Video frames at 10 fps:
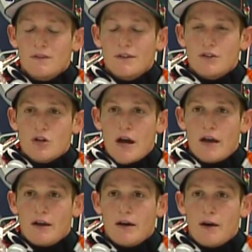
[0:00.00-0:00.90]
This
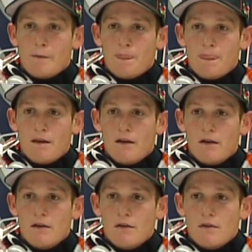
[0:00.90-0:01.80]
track, um,
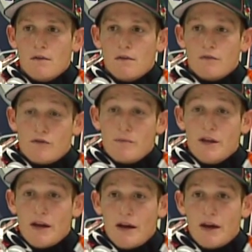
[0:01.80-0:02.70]
for
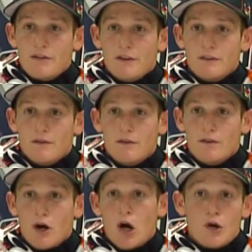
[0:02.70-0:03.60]
me, I, I think the,
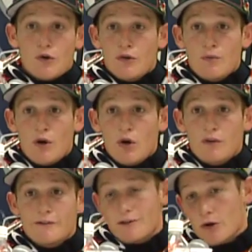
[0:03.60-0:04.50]
the harder you
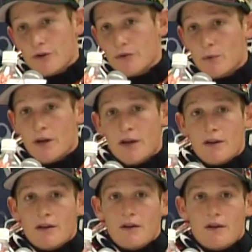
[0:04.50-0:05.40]
rode, the slower you went.
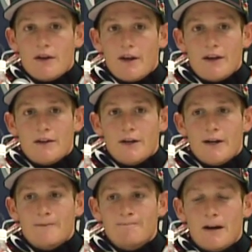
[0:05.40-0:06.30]
And
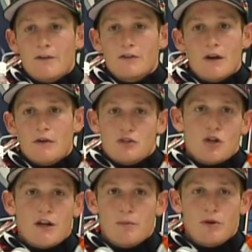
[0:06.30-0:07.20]
uh, I was I was
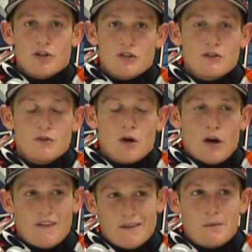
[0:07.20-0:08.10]
trying to push it too
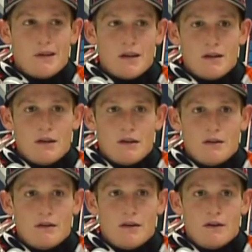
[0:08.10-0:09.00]
hard at the beginning
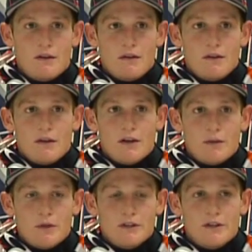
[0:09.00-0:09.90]
and uh, get a
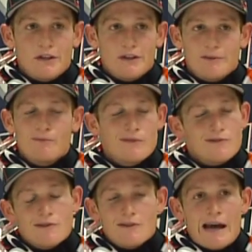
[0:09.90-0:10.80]
big lead. And
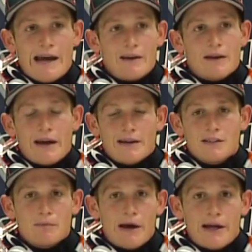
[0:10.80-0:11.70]
I had I had
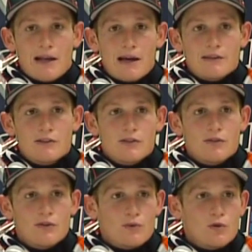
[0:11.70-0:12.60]
some bad lines
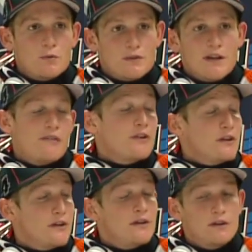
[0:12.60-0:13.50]
through the whoops, definitely.